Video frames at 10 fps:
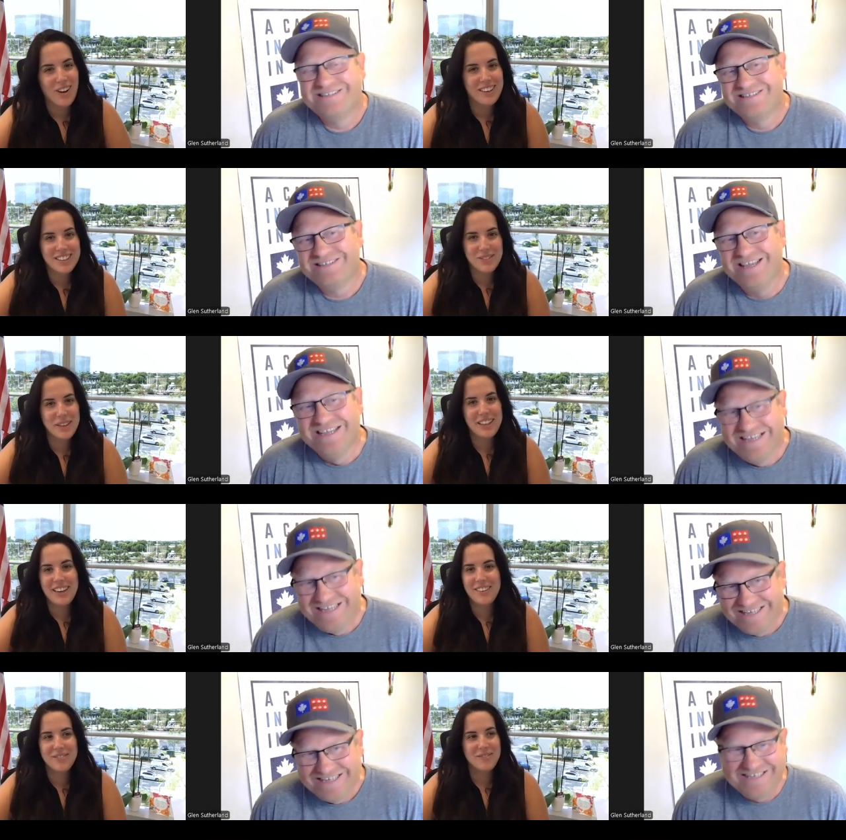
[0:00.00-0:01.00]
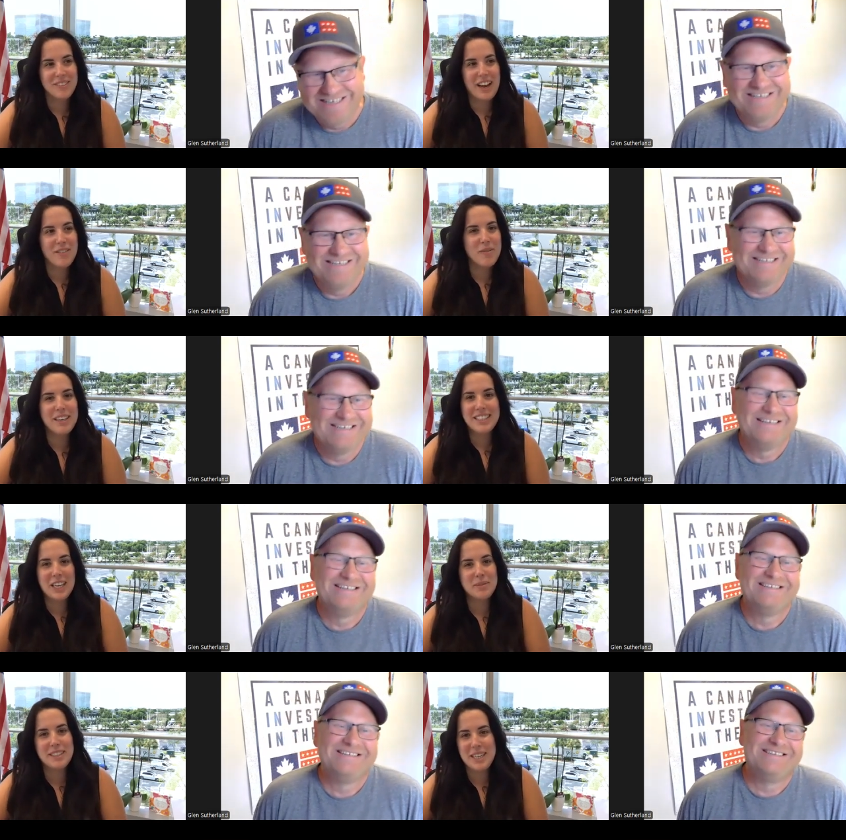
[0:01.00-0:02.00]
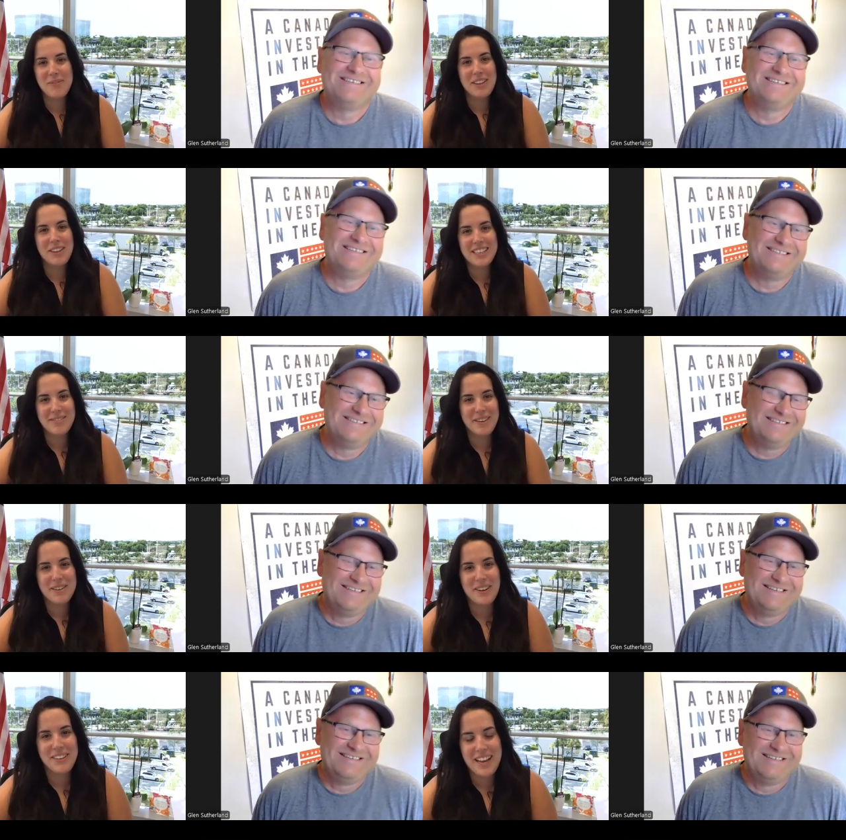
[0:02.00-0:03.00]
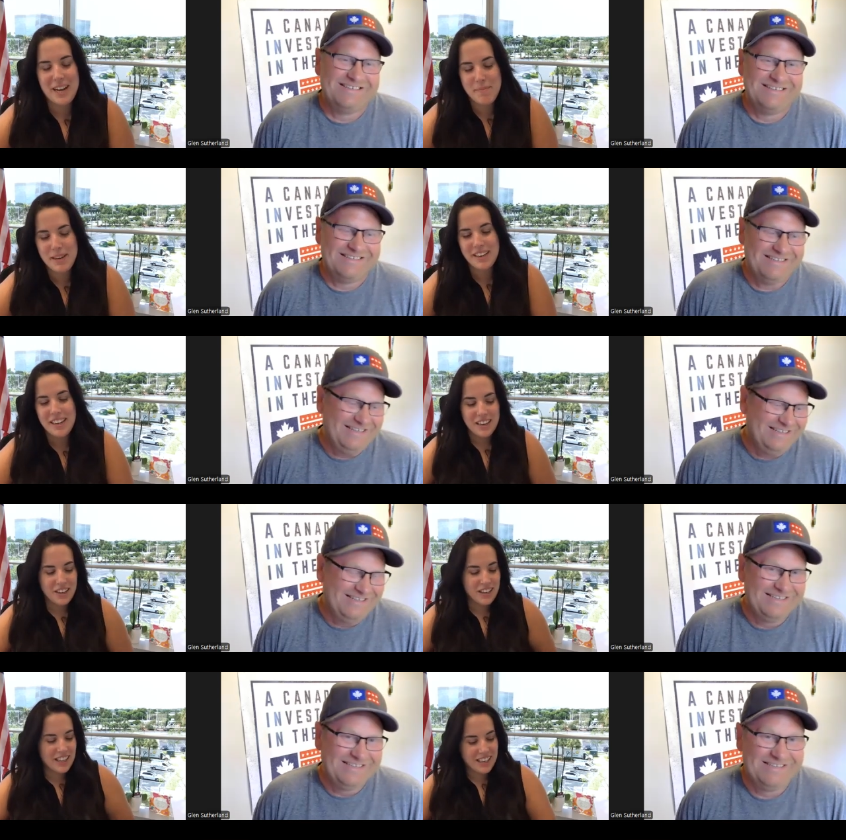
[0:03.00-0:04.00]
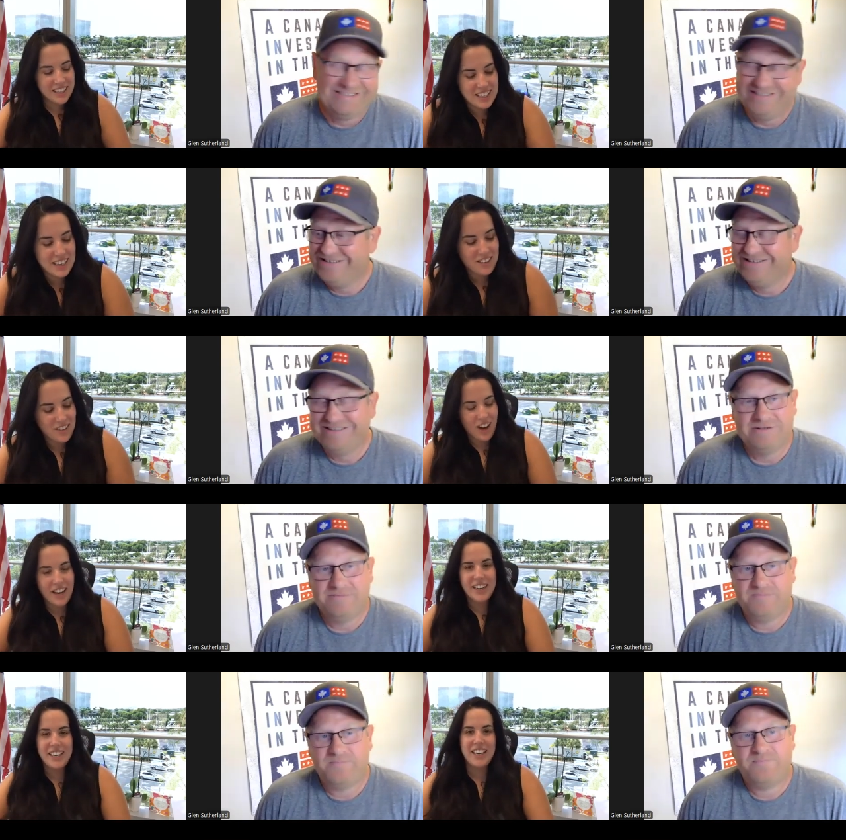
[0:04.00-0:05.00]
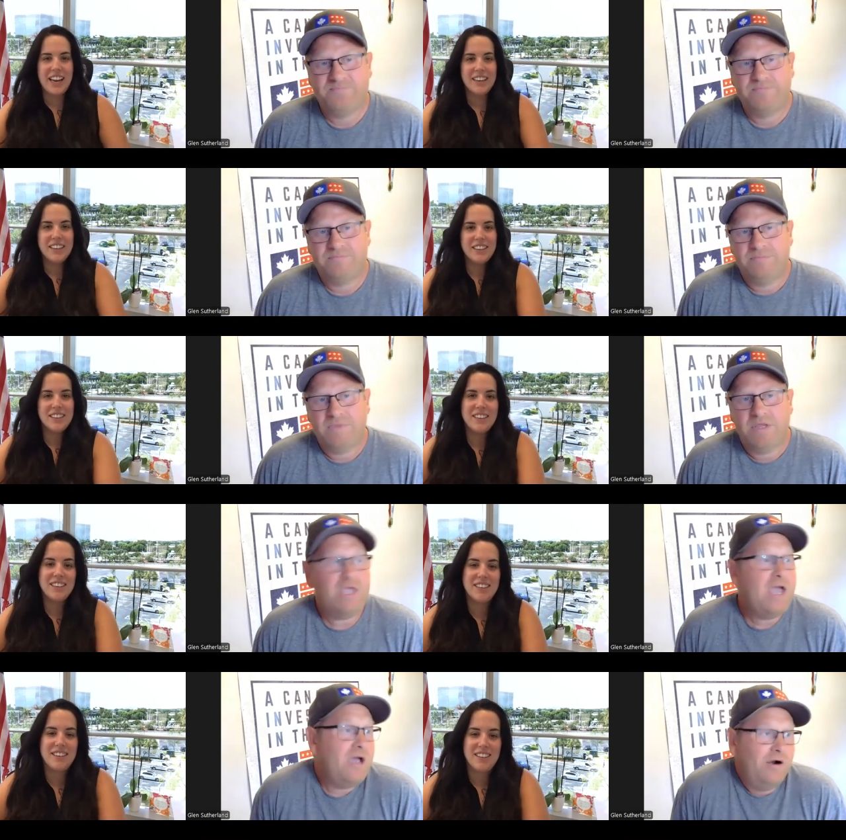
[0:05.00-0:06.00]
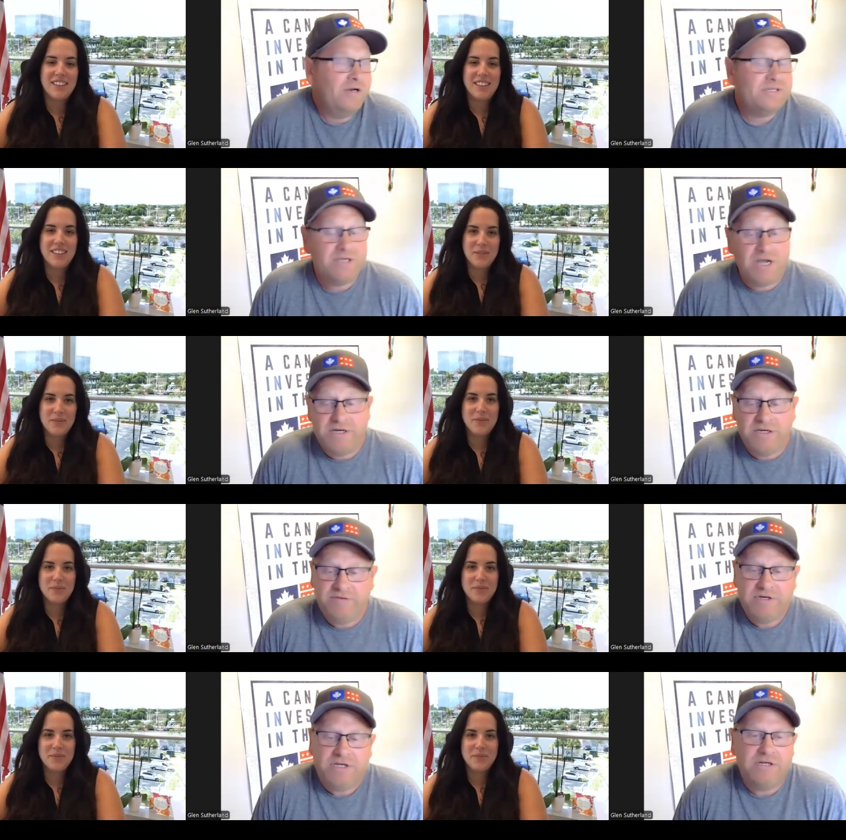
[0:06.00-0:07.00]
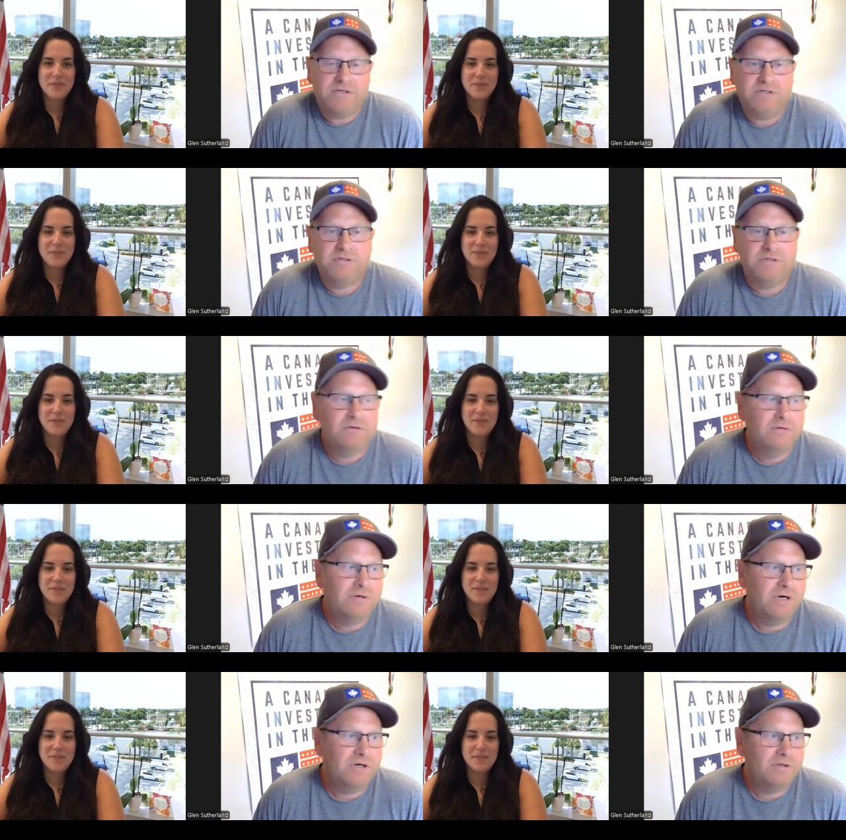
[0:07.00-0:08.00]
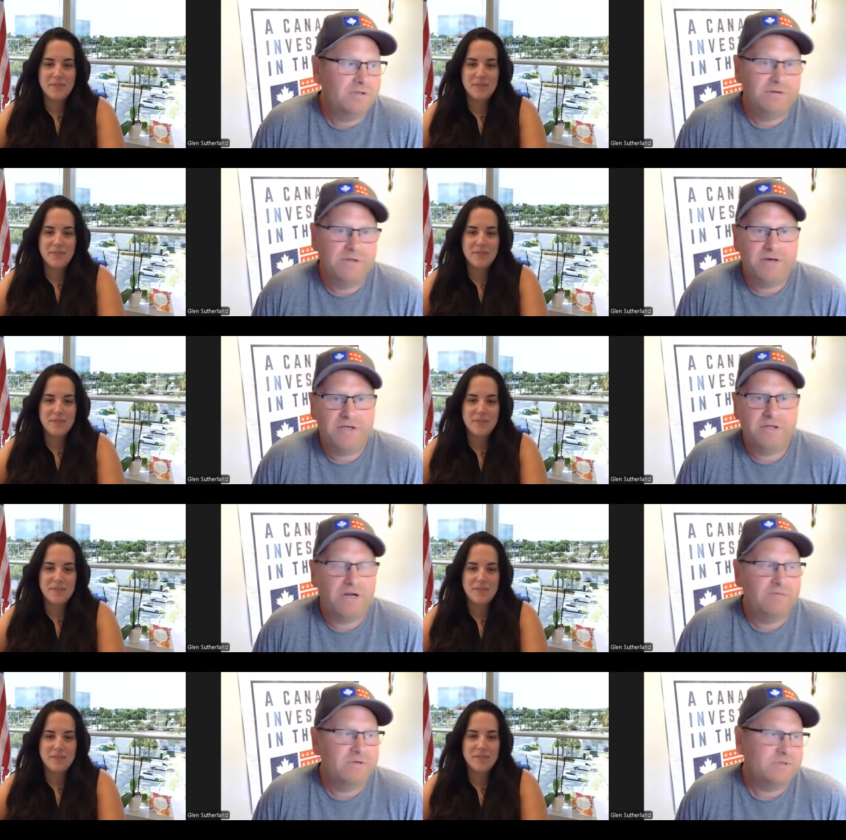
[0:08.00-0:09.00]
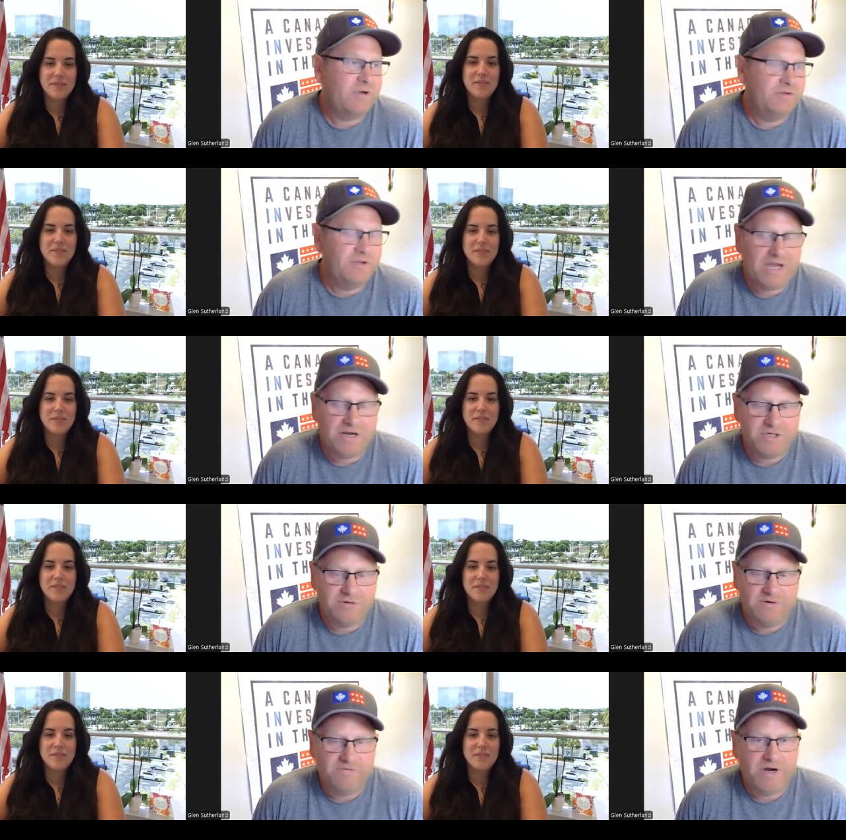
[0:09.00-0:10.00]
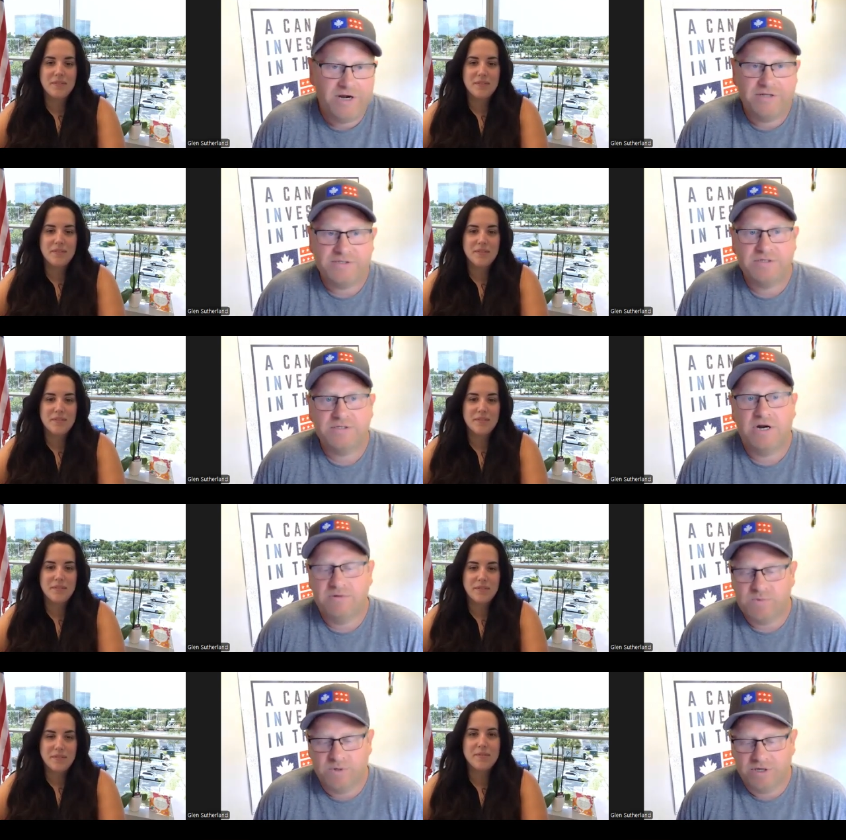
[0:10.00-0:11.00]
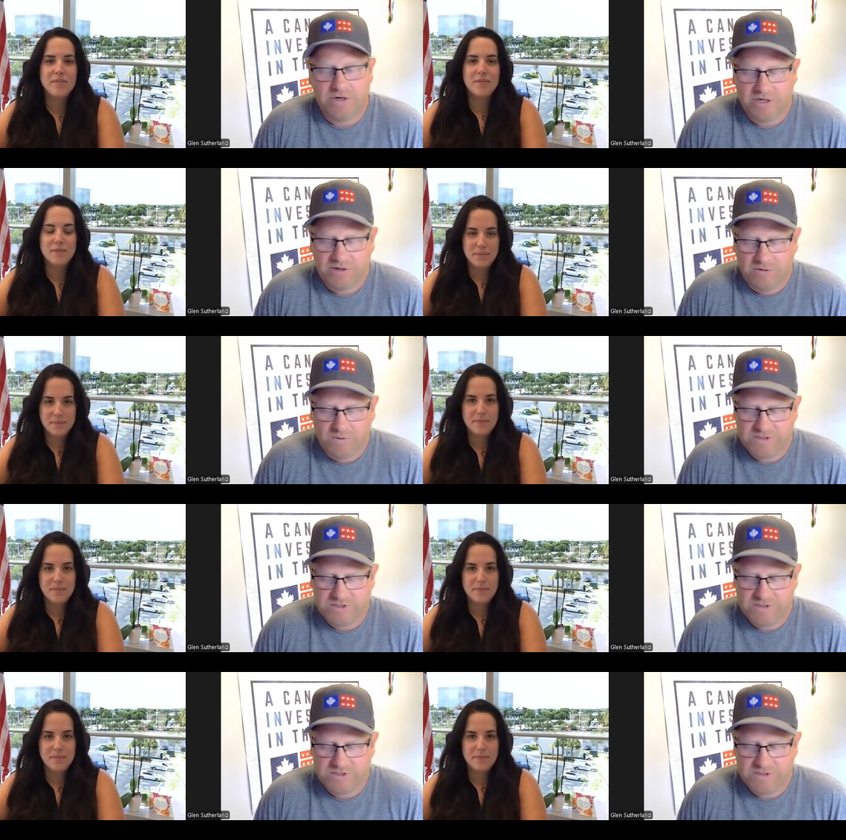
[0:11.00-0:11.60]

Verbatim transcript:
Speaker 1: on. It's really Everyone tells me something different about that, but good thing is that you got it in the end.
Speaker 2: Yeah, and honestly, I didn't even need it to do uh, the lending that I was my, the cash out refinances that I was working on. It, it